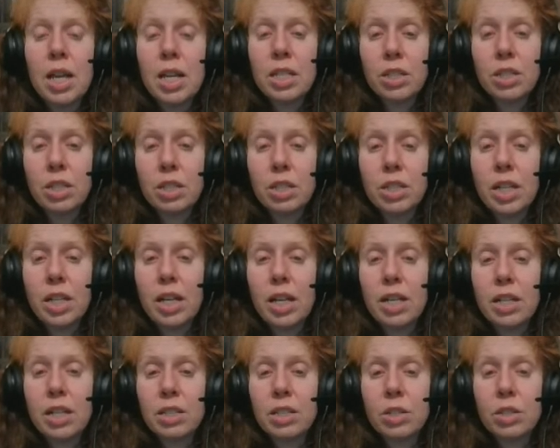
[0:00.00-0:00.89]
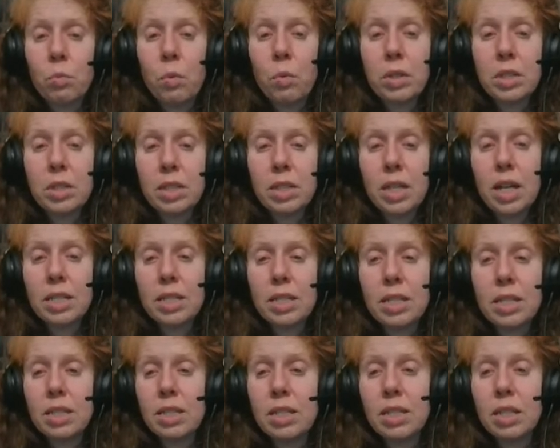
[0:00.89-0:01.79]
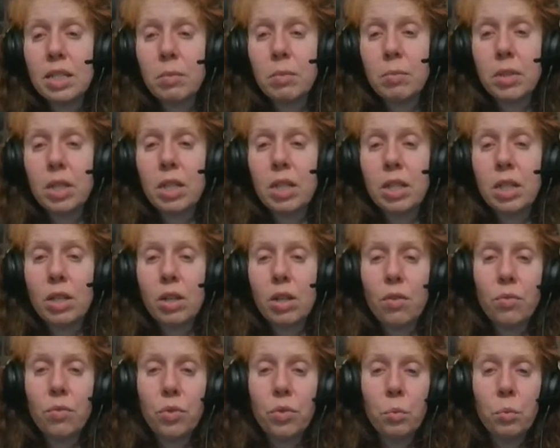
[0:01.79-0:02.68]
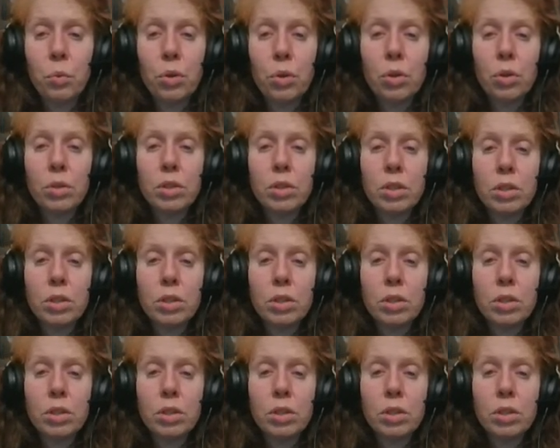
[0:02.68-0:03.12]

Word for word: such as was not since the beginning of the world